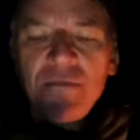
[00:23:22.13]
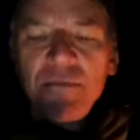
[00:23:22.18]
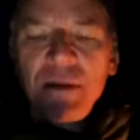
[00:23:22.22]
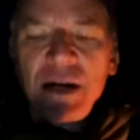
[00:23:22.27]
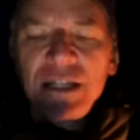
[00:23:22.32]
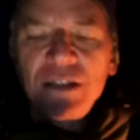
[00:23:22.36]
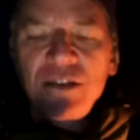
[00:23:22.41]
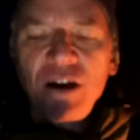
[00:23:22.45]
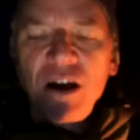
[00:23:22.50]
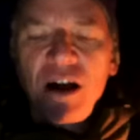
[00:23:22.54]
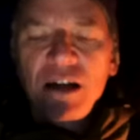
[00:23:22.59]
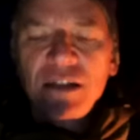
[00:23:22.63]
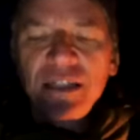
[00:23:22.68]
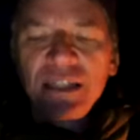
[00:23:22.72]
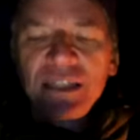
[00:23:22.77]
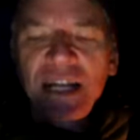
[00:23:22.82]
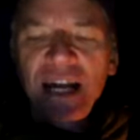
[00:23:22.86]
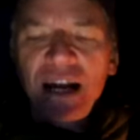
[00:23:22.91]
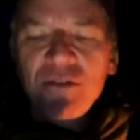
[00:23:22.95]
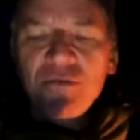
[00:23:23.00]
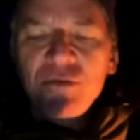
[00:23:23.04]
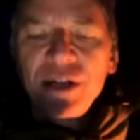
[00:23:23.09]
My dog
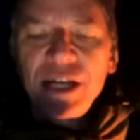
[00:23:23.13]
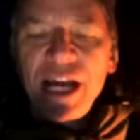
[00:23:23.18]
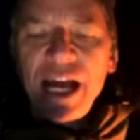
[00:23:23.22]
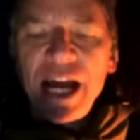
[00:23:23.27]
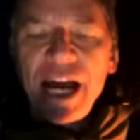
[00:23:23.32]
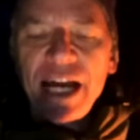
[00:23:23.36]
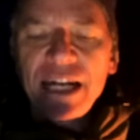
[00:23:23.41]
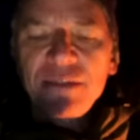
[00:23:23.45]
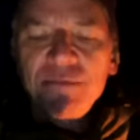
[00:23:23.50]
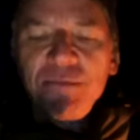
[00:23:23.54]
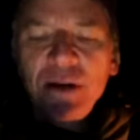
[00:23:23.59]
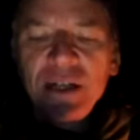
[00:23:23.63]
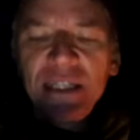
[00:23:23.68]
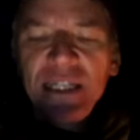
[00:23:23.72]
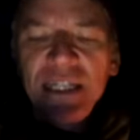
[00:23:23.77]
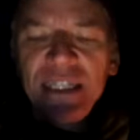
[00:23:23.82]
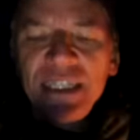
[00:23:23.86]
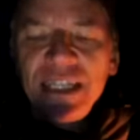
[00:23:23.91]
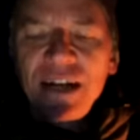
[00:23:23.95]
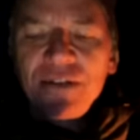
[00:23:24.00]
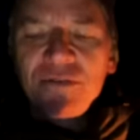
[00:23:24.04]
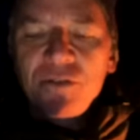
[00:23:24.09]
did not react, but
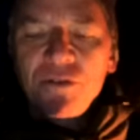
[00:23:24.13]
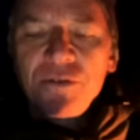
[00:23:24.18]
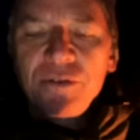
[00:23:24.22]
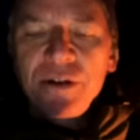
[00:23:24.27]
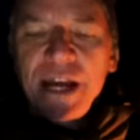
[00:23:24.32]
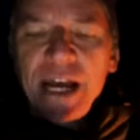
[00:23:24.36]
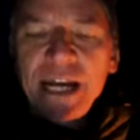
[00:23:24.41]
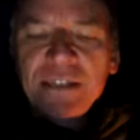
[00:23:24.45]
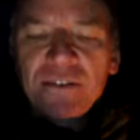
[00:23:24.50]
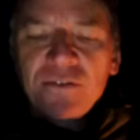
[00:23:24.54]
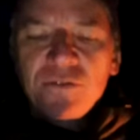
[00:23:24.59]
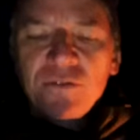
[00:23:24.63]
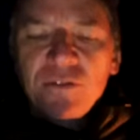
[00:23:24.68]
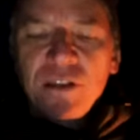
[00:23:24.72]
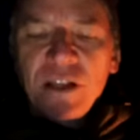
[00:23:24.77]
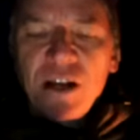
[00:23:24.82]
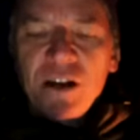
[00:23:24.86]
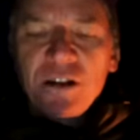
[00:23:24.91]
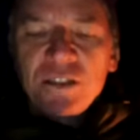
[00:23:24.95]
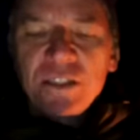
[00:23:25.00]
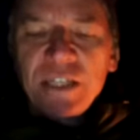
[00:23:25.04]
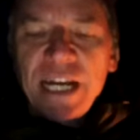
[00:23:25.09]
he never reacts with
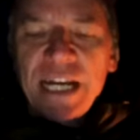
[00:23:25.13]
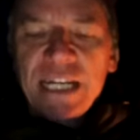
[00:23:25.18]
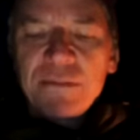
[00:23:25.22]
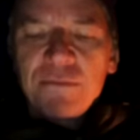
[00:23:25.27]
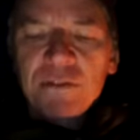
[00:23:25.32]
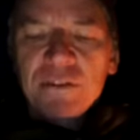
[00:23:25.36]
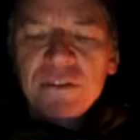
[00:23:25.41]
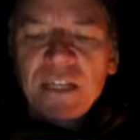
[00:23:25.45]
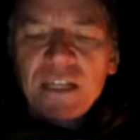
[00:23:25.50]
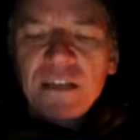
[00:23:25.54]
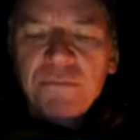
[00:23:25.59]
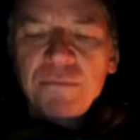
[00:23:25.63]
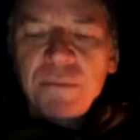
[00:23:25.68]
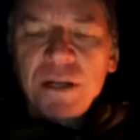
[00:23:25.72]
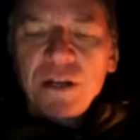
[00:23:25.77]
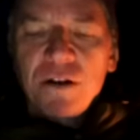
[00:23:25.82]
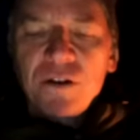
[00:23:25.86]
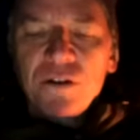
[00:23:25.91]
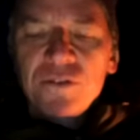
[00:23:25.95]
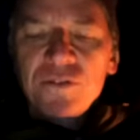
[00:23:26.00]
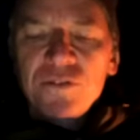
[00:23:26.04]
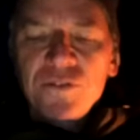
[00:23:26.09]
large animals like
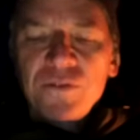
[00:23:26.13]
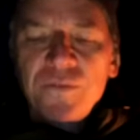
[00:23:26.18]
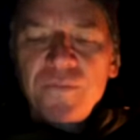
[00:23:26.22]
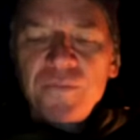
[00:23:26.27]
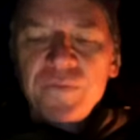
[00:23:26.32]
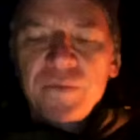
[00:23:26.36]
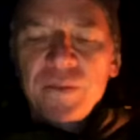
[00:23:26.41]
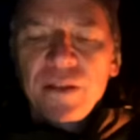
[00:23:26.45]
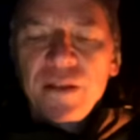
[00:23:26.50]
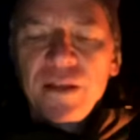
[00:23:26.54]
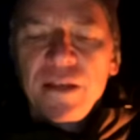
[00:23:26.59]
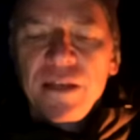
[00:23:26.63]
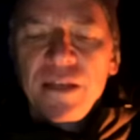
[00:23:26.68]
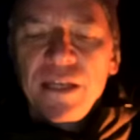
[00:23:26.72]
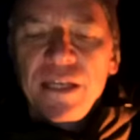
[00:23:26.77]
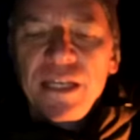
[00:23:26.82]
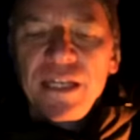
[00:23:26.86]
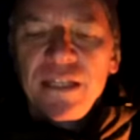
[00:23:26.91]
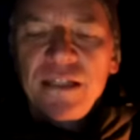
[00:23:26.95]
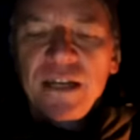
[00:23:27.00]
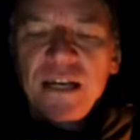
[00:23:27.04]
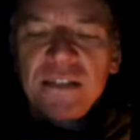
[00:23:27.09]
bears.
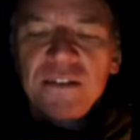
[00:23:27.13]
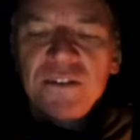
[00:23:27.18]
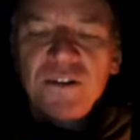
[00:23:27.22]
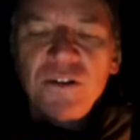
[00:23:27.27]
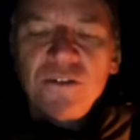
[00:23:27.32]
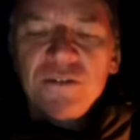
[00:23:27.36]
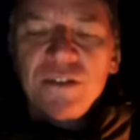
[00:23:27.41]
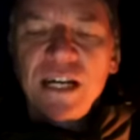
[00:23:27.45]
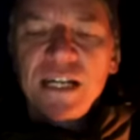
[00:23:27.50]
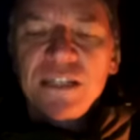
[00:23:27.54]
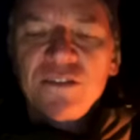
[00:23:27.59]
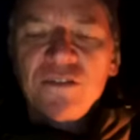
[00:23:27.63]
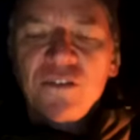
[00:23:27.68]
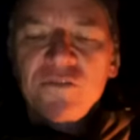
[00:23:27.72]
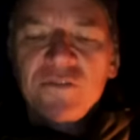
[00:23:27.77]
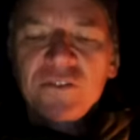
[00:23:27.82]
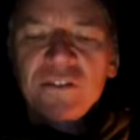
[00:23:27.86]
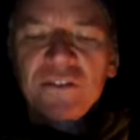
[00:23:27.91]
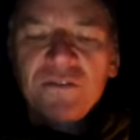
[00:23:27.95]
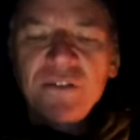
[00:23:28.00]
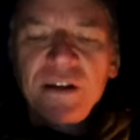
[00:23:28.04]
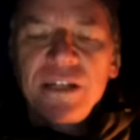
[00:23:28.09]
He does go nuts
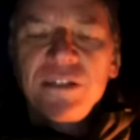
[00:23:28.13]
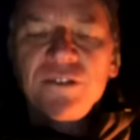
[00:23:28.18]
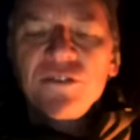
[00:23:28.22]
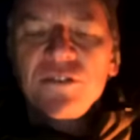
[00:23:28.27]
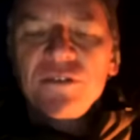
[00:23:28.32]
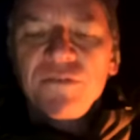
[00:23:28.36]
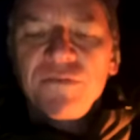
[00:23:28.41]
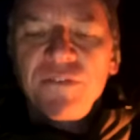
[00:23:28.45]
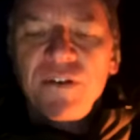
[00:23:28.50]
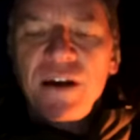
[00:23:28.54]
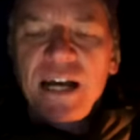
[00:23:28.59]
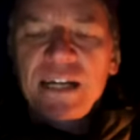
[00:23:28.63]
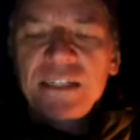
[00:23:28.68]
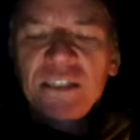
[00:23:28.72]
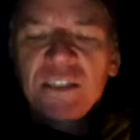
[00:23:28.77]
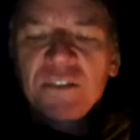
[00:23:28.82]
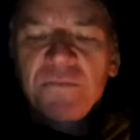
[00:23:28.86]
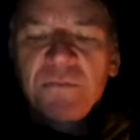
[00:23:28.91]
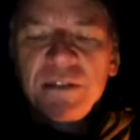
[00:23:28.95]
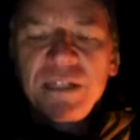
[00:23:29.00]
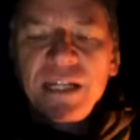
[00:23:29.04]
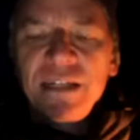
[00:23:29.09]
over strangers and
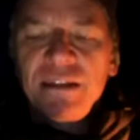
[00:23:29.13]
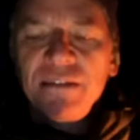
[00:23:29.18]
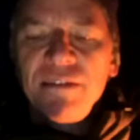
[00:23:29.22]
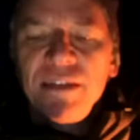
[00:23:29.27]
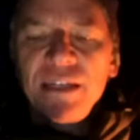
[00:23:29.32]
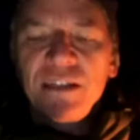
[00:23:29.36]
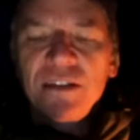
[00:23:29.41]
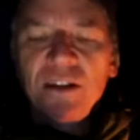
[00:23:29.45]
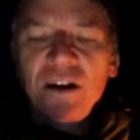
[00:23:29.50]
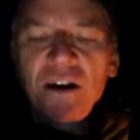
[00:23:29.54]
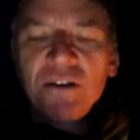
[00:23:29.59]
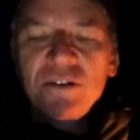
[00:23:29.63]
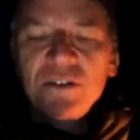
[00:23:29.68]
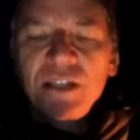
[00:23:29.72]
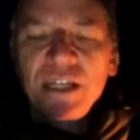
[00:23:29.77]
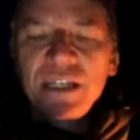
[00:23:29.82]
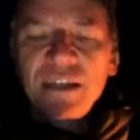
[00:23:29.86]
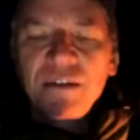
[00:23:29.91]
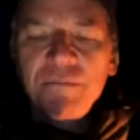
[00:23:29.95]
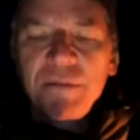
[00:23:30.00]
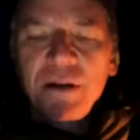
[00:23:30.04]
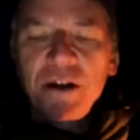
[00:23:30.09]
foxes, but anything large
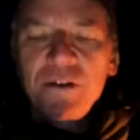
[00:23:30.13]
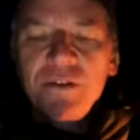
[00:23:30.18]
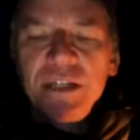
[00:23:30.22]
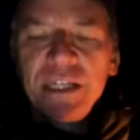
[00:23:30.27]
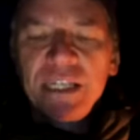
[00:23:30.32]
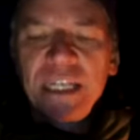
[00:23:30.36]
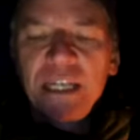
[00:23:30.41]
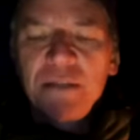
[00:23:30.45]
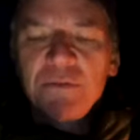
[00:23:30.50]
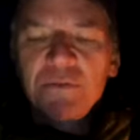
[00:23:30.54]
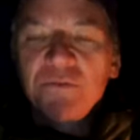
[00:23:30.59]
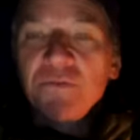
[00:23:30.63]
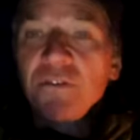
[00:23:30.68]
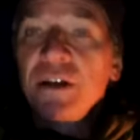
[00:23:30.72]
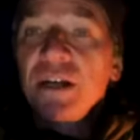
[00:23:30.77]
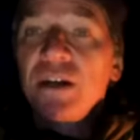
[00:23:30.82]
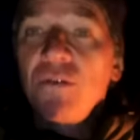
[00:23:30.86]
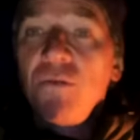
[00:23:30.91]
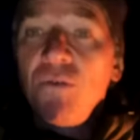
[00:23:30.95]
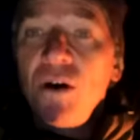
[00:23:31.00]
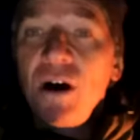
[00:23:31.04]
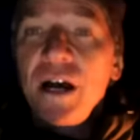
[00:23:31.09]
like a bear he keeps
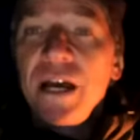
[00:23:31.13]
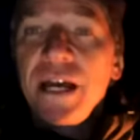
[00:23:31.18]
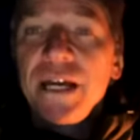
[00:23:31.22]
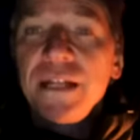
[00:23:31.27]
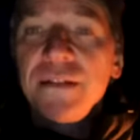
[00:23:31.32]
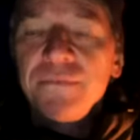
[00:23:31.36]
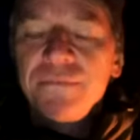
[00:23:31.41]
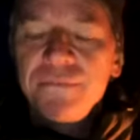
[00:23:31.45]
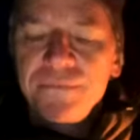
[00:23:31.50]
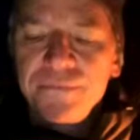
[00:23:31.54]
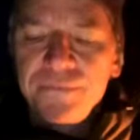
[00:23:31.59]
very quiet